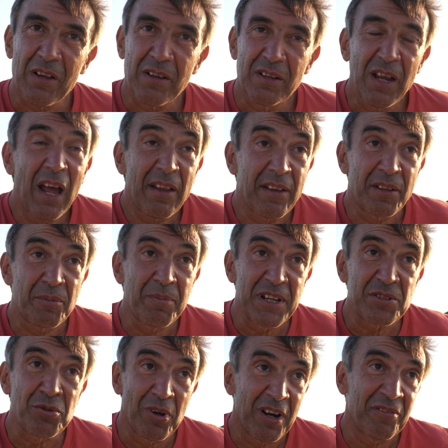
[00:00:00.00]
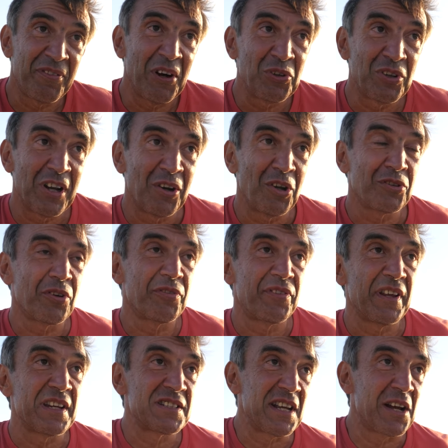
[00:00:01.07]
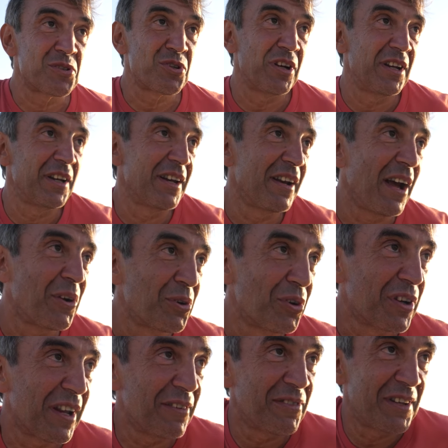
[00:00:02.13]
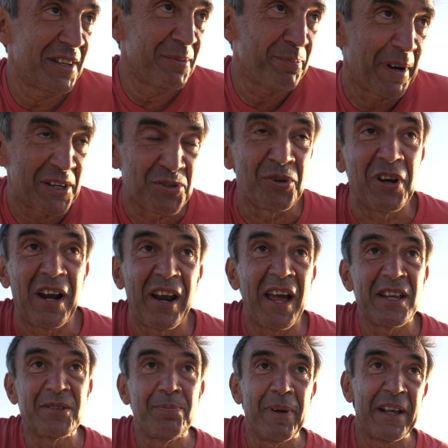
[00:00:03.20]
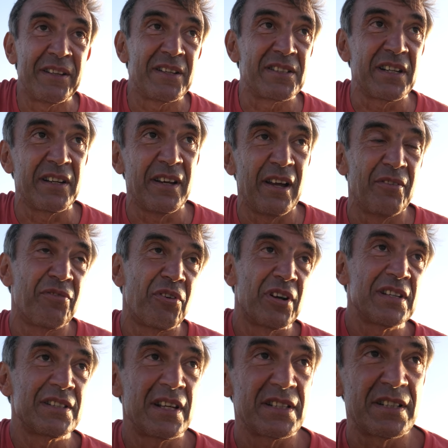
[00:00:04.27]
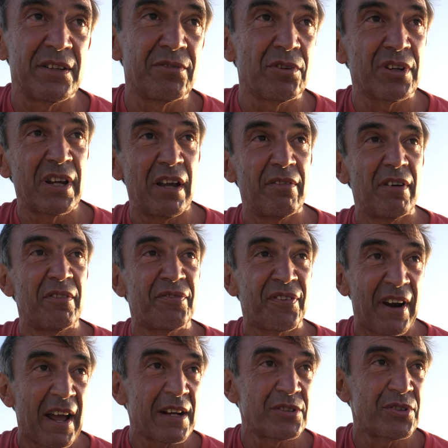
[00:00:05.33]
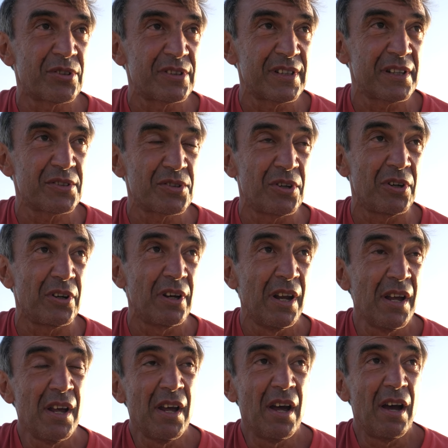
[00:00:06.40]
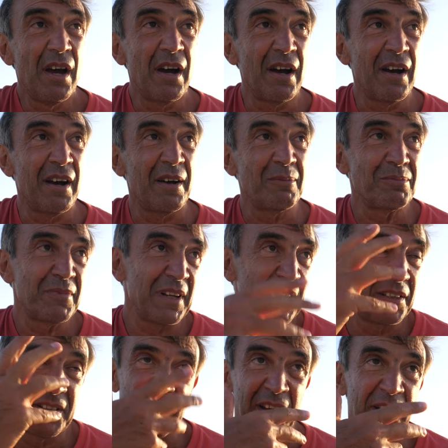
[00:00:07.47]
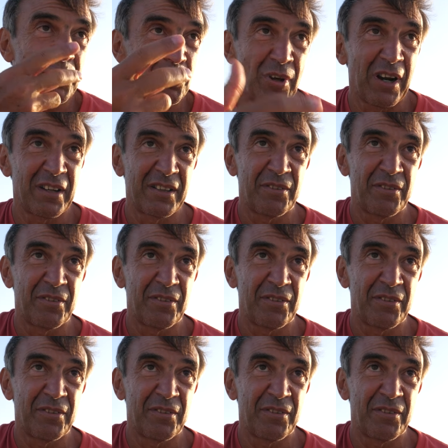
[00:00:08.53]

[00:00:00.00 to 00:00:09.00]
yeah, that means we have found a lot of things. Actually, now you have the personalized medicine. Uh, for instance, if you have a fractures and so on, um, and uh, you, you